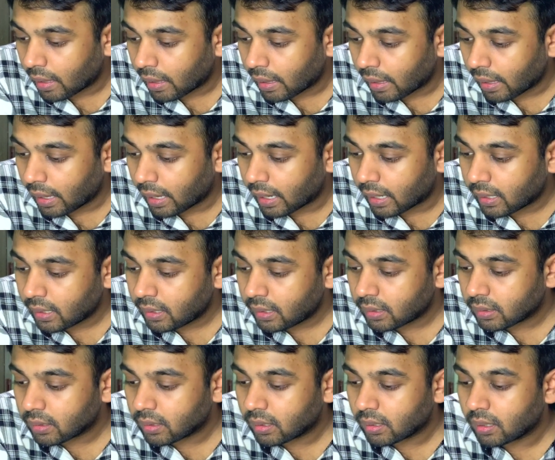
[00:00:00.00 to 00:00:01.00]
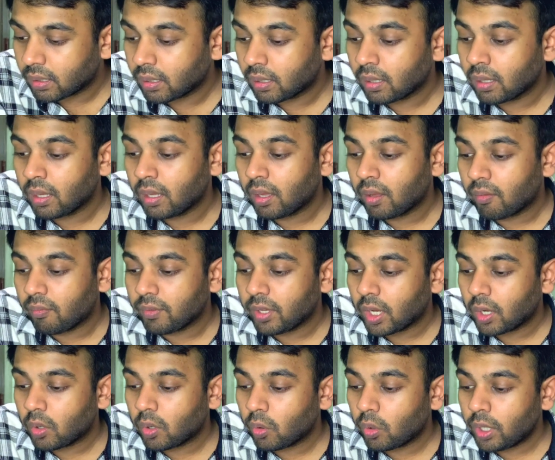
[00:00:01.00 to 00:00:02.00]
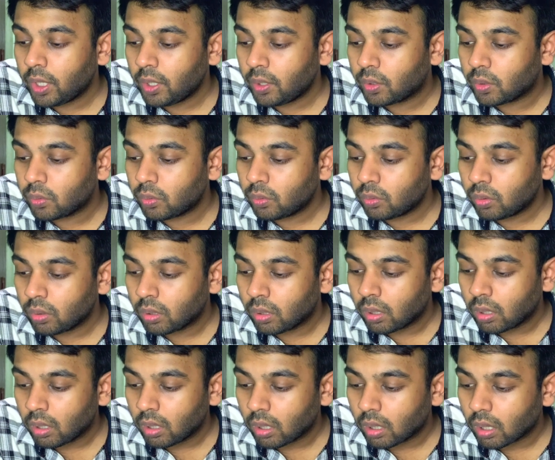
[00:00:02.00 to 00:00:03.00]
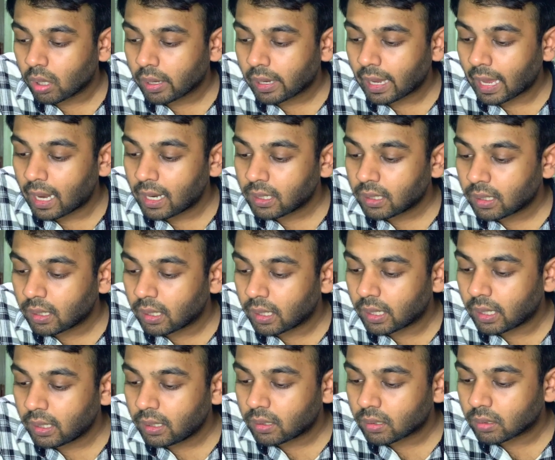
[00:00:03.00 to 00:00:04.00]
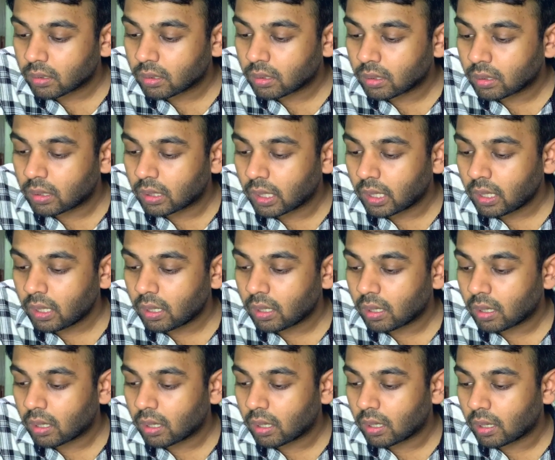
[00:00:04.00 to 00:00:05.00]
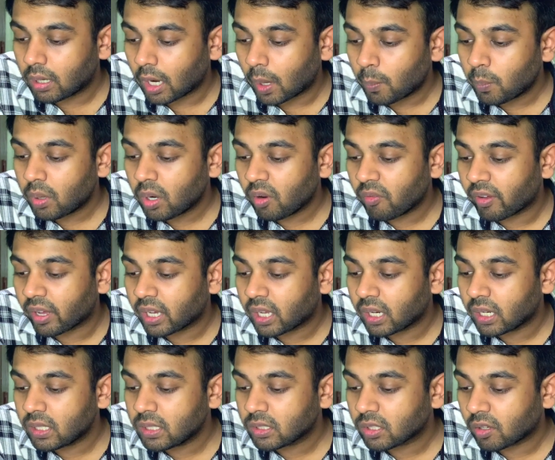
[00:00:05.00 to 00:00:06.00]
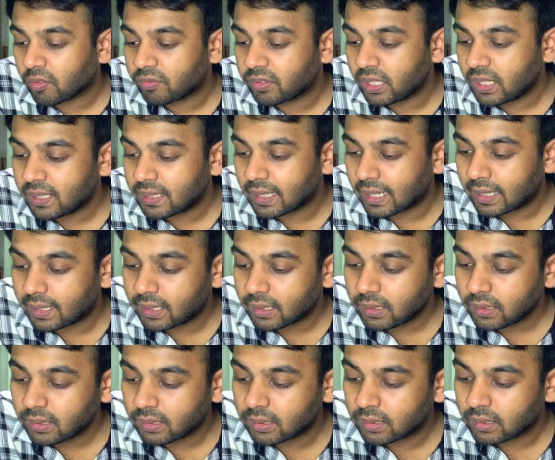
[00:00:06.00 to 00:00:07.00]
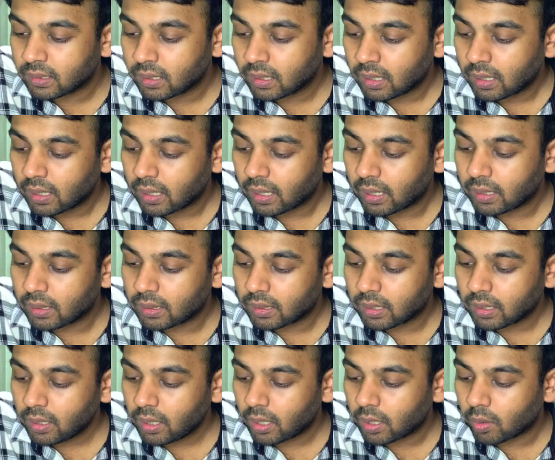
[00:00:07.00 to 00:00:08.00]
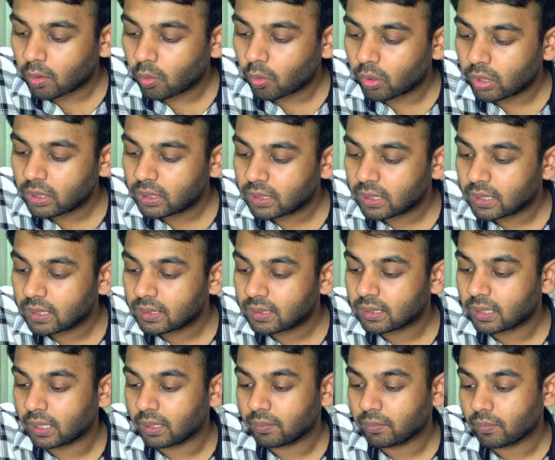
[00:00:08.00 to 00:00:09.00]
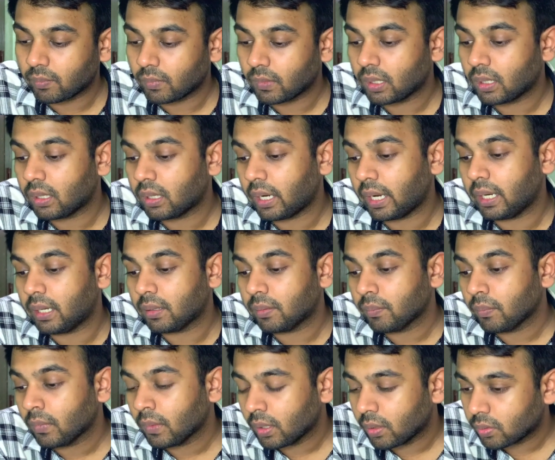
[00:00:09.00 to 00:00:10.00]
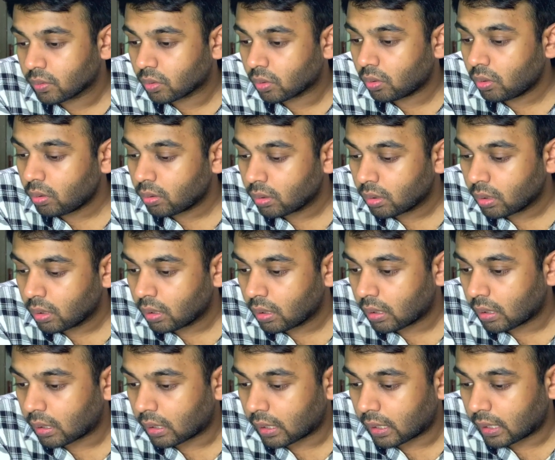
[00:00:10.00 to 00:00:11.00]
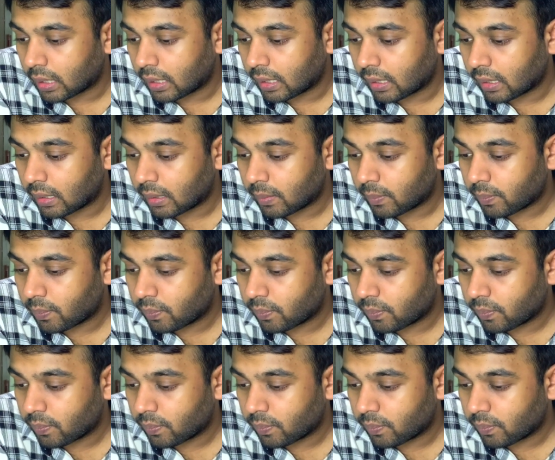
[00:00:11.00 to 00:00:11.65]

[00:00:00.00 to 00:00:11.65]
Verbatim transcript: and we are going to calculate the number of occurrence of these letters in the original string right so uh,